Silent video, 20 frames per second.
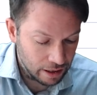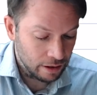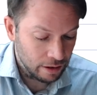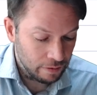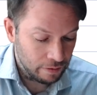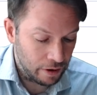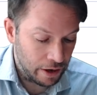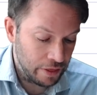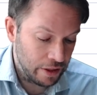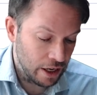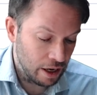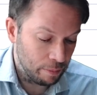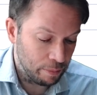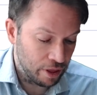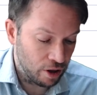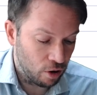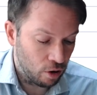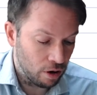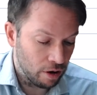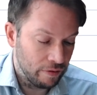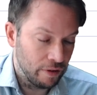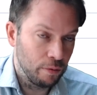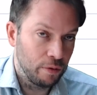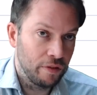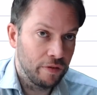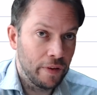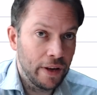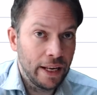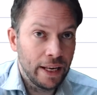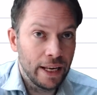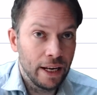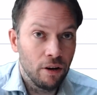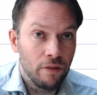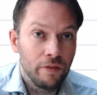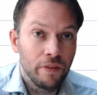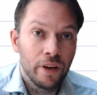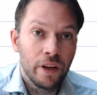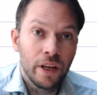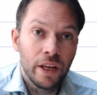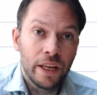Find the number that Oliver was thinking
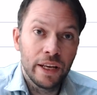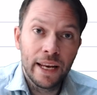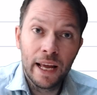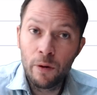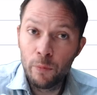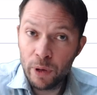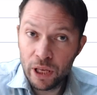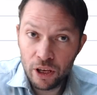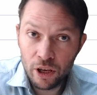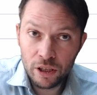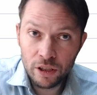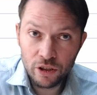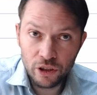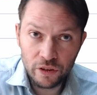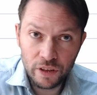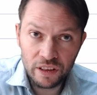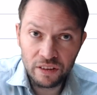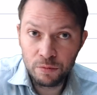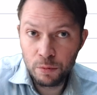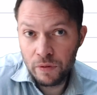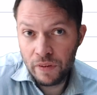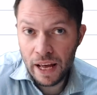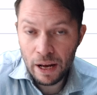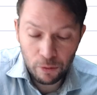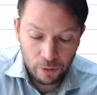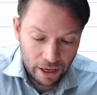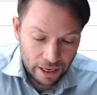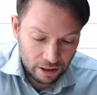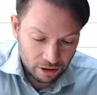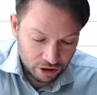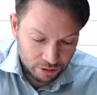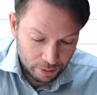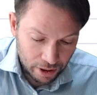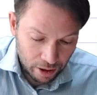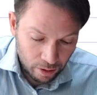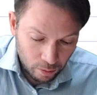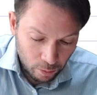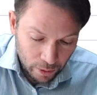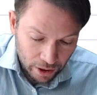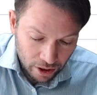of. Now, we could do this without
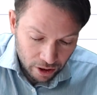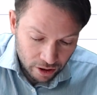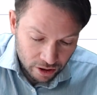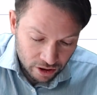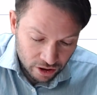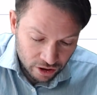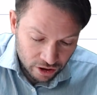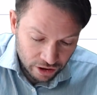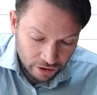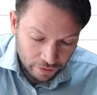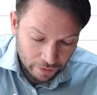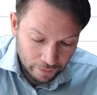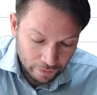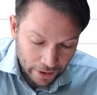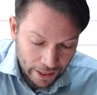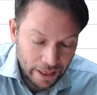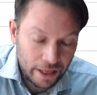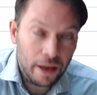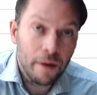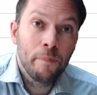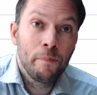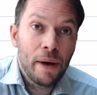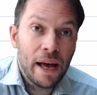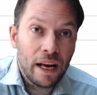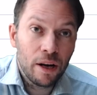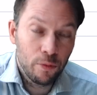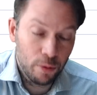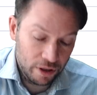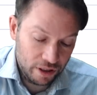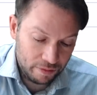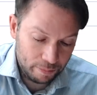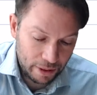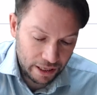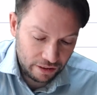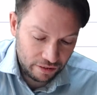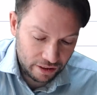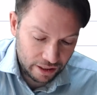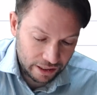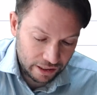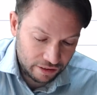algebra. We could just think backwards,
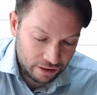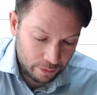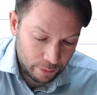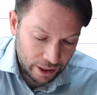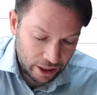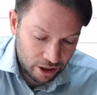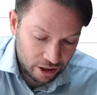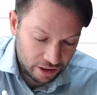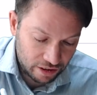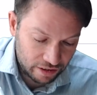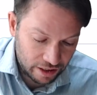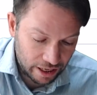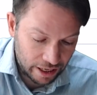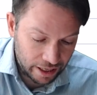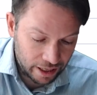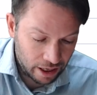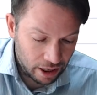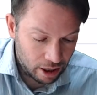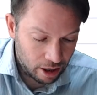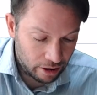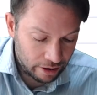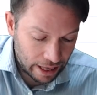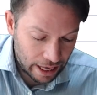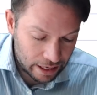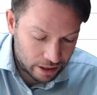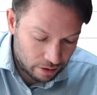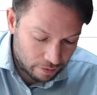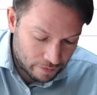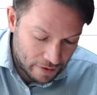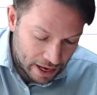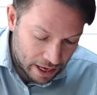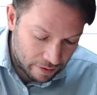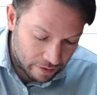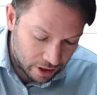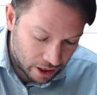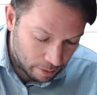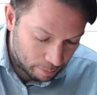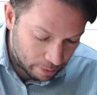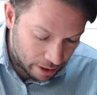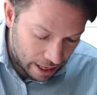basically. So we could say, okay, you think of a
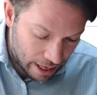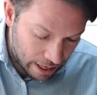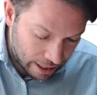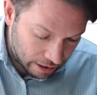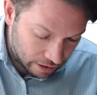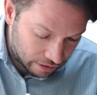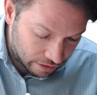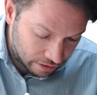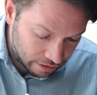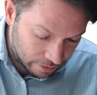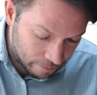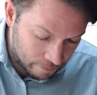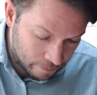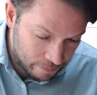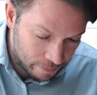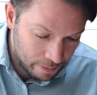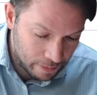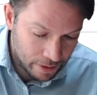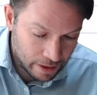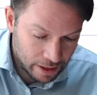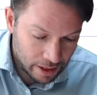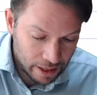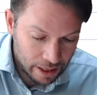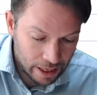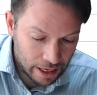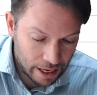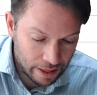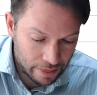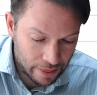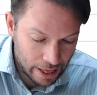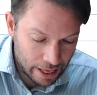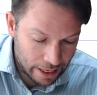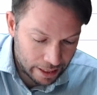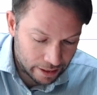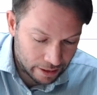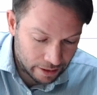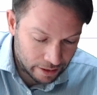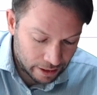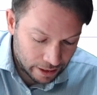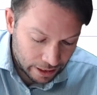number x, and
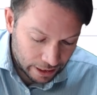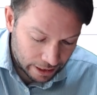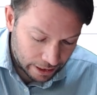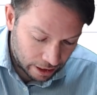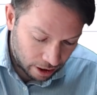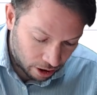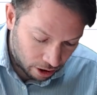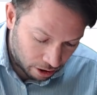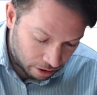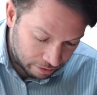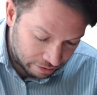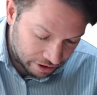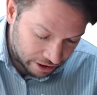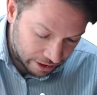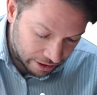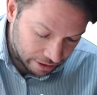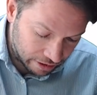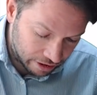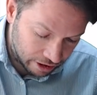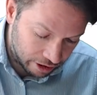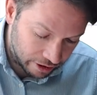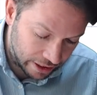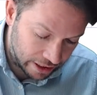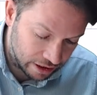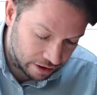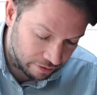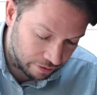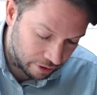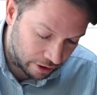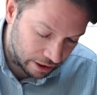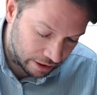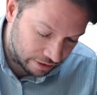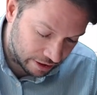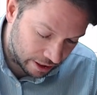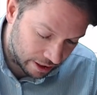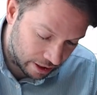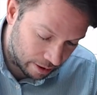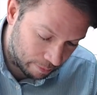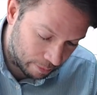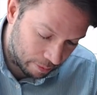then he halves it, so he divides
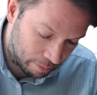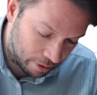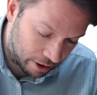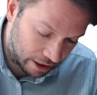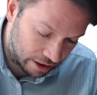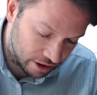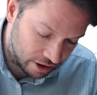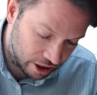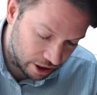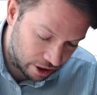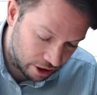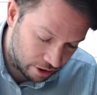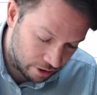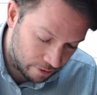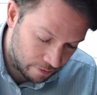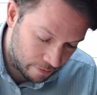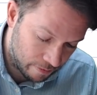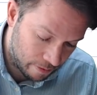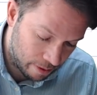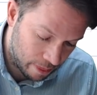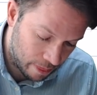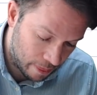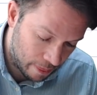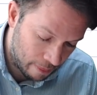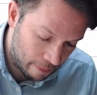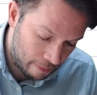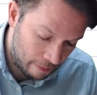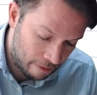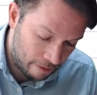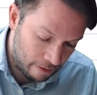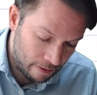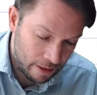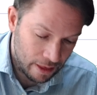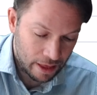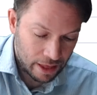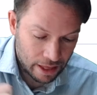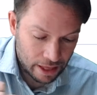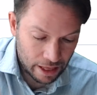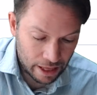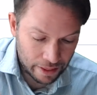that number by 2,
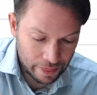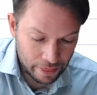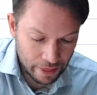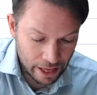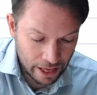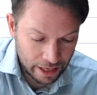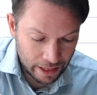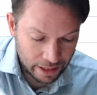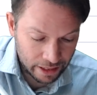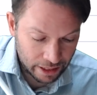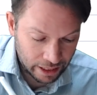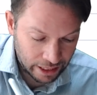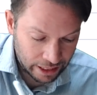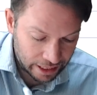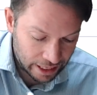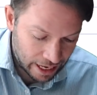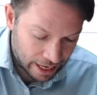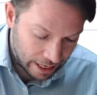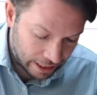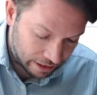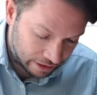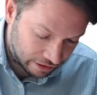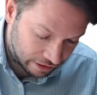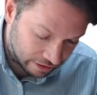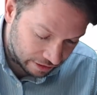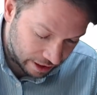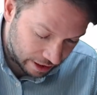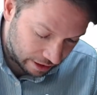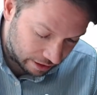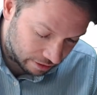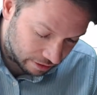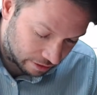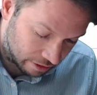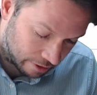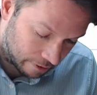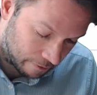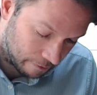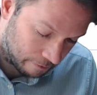and then he adds 6,